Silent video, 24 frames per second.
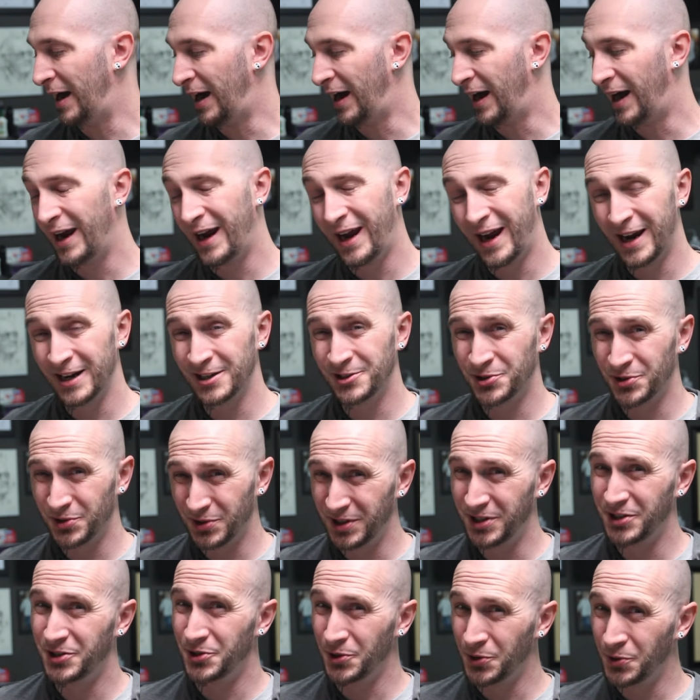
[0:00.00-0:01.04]
I
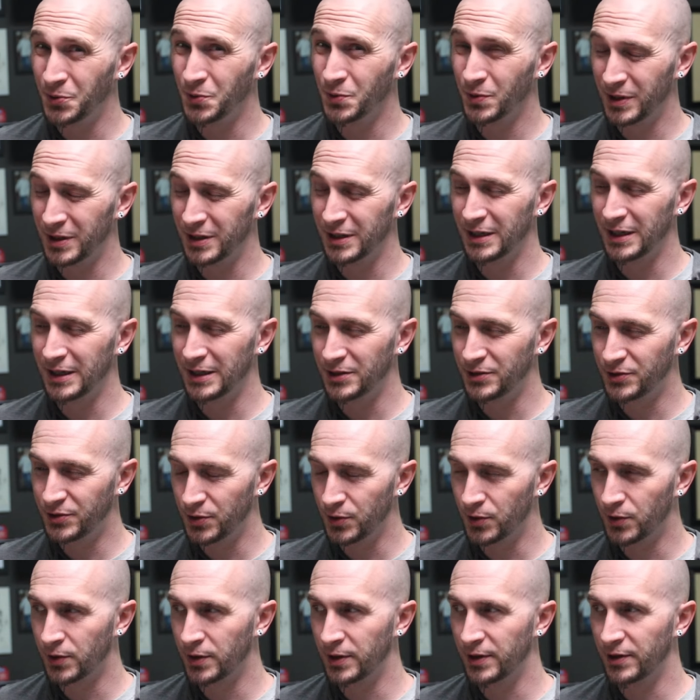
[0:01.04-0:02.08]
actually do really
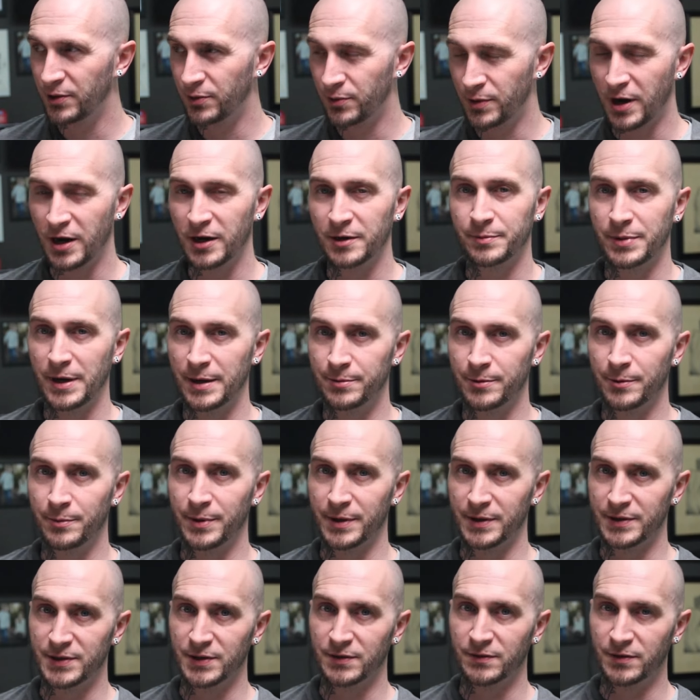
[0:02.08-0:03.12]
enjoy the rock, paper,
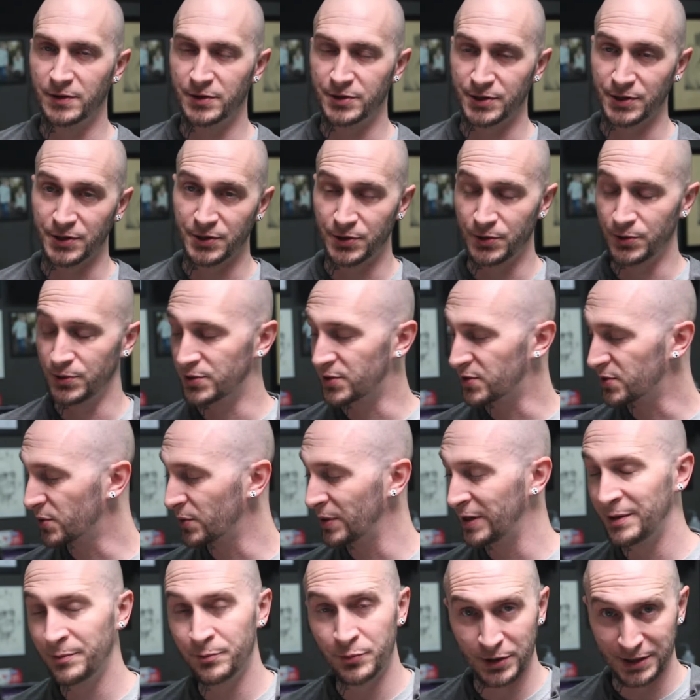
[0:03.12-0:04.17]
pencil version 2
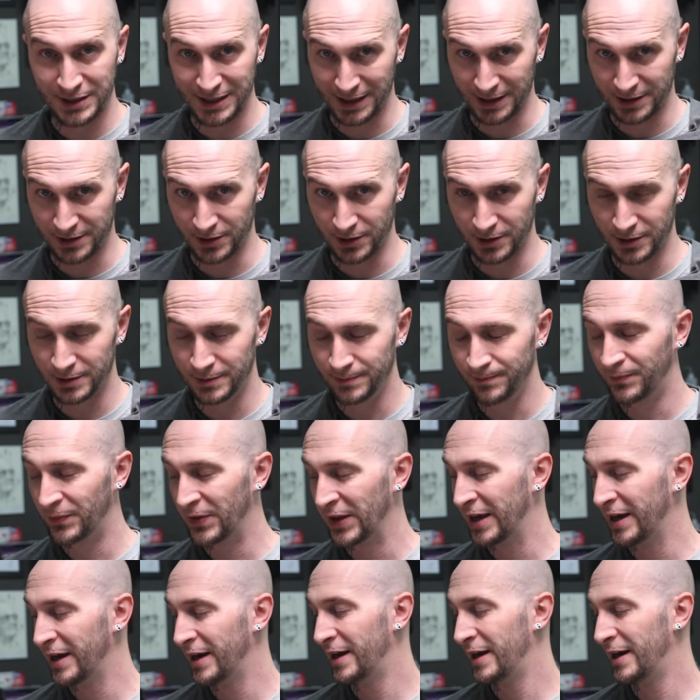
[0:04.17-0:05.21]
screen protector.
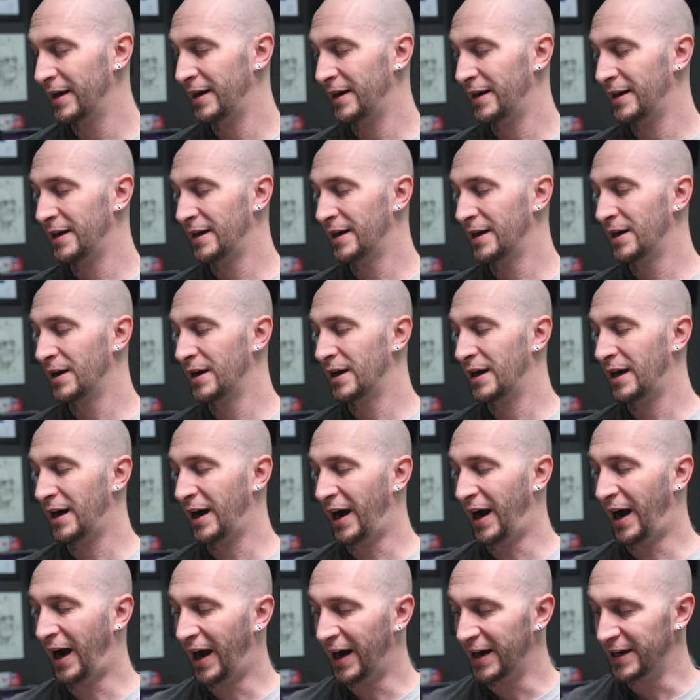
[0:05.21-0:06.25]

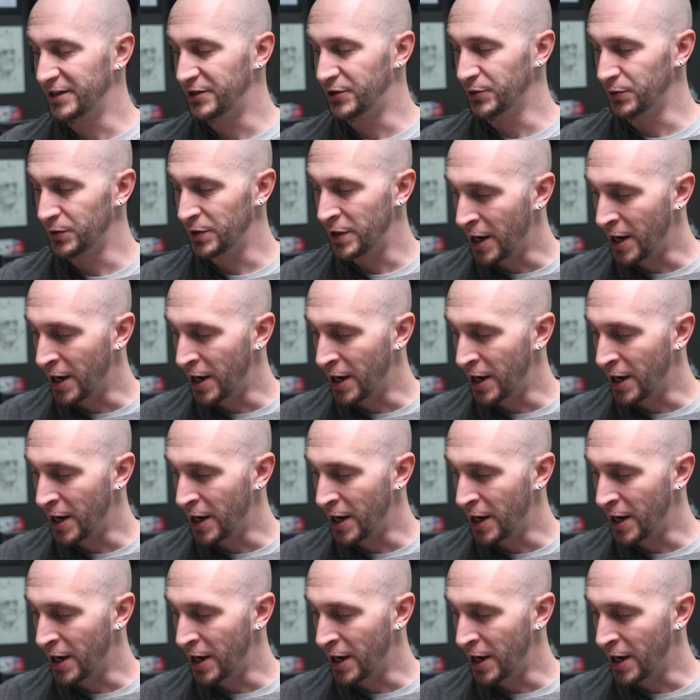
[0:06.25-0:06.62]
I do